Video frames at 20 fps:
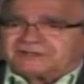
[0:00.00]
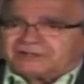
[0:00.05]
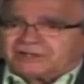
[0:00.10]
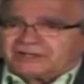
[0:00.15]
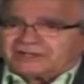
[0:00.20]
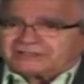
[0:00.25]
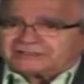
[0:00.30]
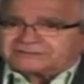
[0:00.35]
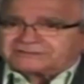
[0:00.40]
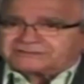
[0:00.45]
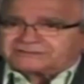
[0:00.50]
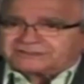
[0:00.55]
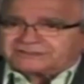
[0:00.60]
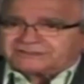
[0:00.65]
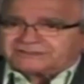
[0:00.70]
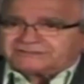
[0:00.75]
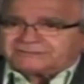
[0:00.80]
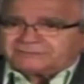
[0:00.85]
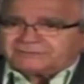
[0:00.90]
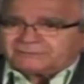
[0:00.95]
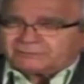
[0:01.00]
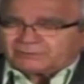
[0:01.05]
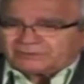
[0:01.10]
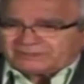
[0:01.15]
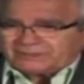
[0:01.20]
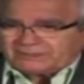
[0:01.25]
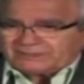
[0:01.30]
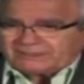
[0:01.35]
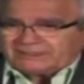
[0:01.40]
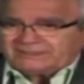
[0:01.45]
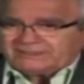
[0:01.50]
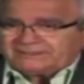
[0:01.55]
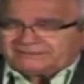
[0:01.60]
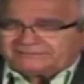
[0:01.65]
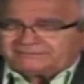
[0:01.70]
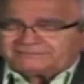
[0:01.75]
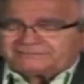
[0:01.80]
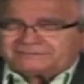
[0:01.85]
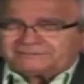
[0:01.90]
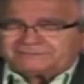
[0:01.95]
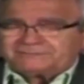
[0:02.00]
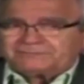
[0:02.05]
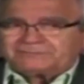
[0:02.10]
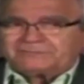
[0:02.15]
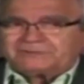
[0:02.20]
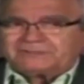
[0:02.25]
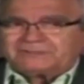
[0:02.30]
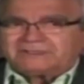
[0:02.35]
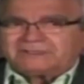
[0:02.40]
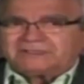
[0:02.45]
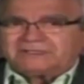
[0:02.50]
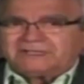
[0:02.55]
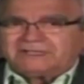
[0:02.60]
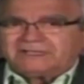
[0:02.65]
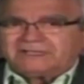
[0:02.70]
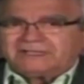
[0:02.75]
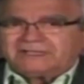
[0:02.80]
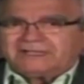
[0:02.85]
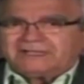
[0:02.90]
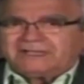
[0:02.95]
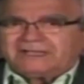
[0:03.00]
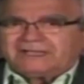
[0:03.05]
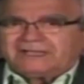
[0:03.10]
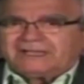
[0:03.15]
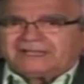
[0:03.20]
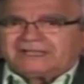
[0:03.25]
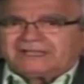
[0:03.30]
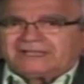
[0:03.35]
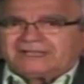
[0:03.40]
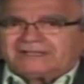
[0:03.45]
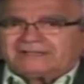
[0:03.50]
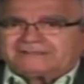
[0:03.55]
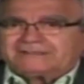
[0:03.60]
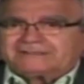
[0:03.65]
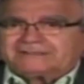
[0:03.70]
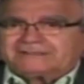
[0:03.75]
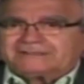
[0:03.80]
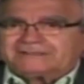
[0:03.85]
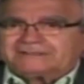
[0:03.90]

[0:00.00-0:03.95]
Augustine, where they lived, and